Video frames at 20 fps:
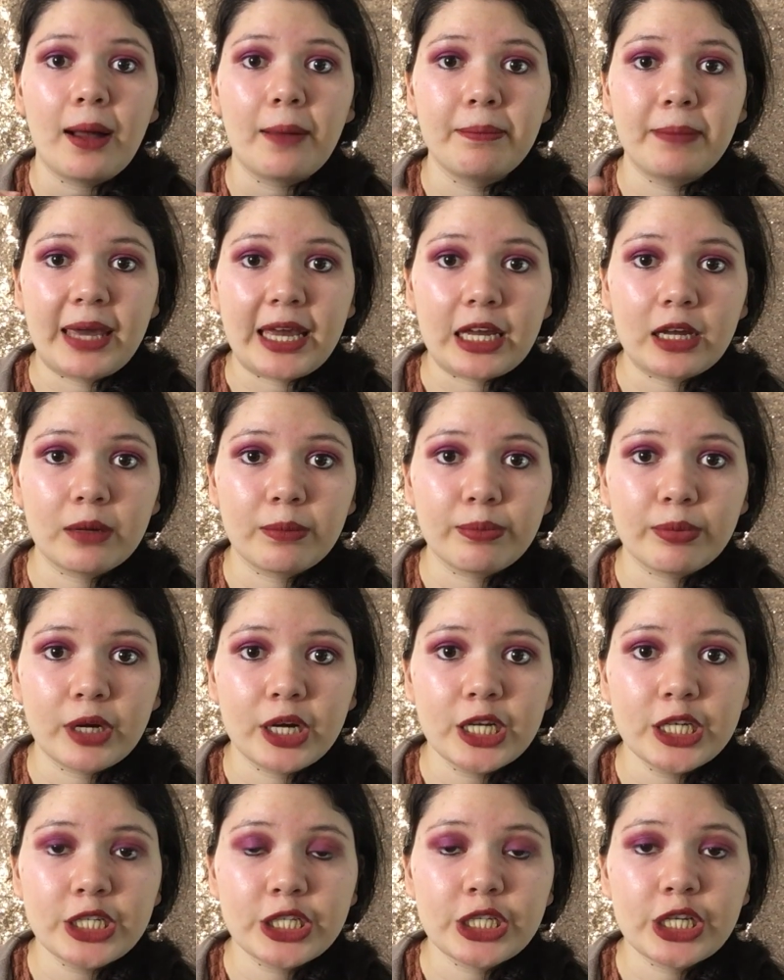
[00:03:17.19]
makeup
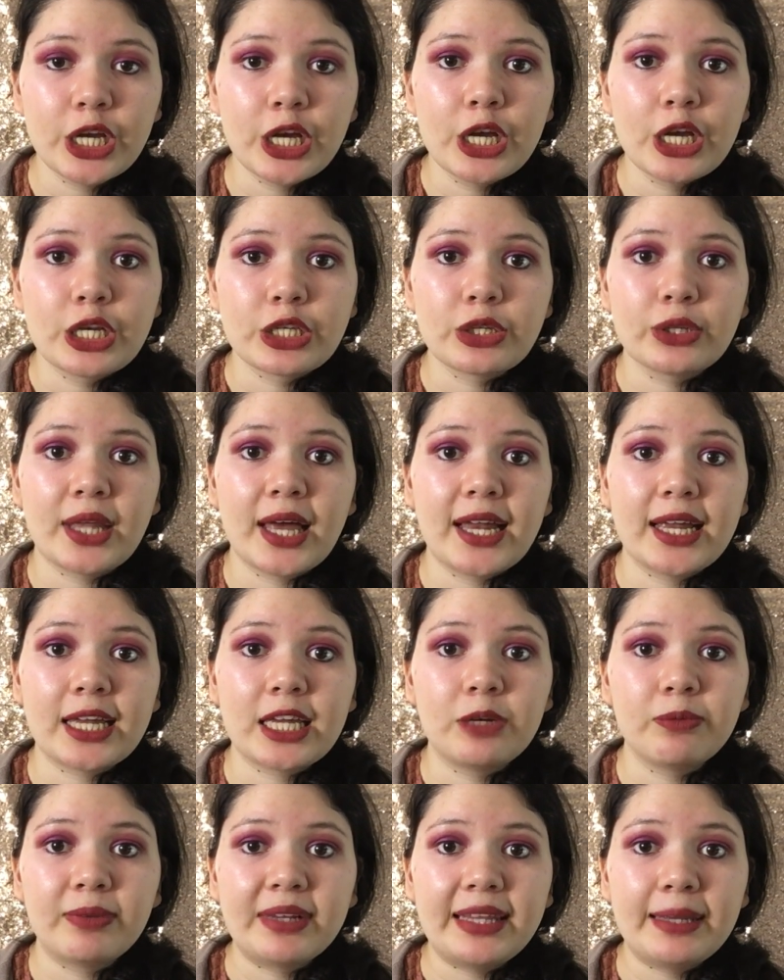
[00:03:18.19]
brush so that it
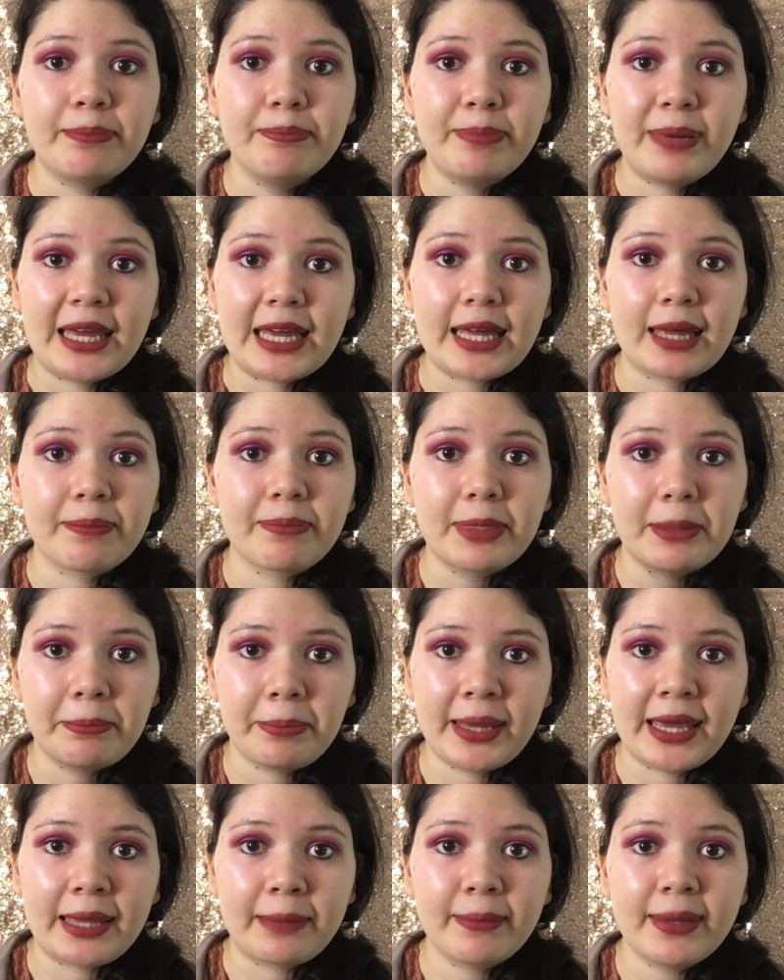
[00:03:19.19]
can really pick up the
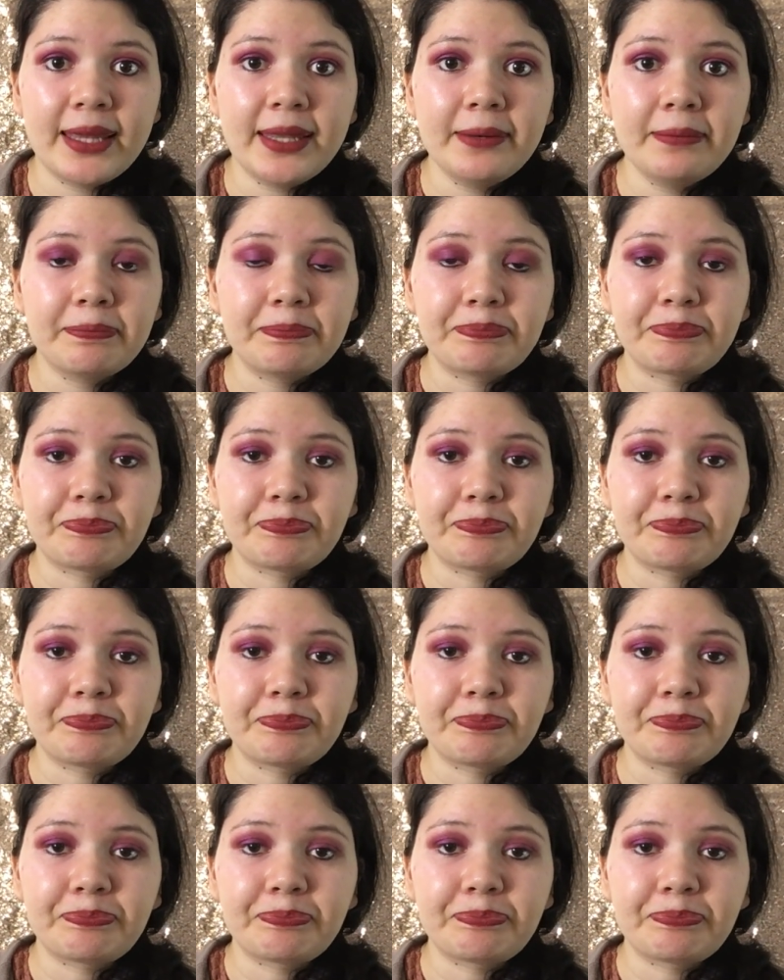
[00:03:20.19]
pigment.